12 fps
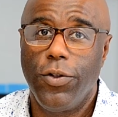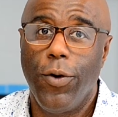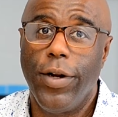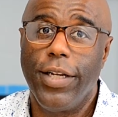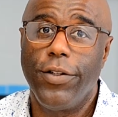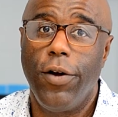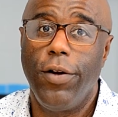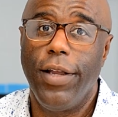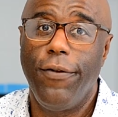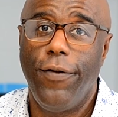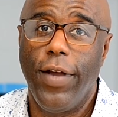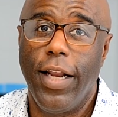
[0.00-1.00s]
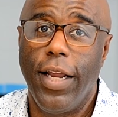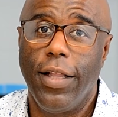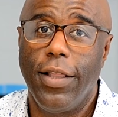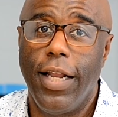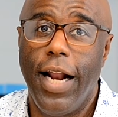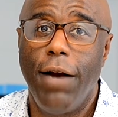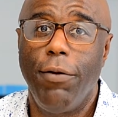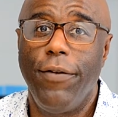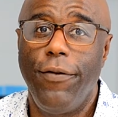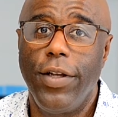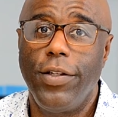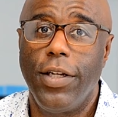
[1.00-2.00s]
so it is only fitting that I
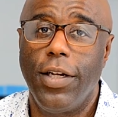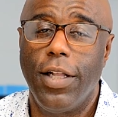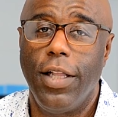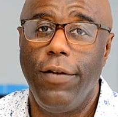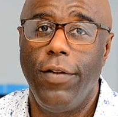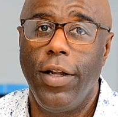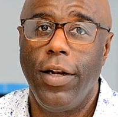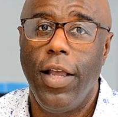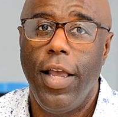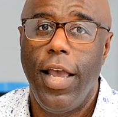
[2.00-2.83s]
revisit Cleveland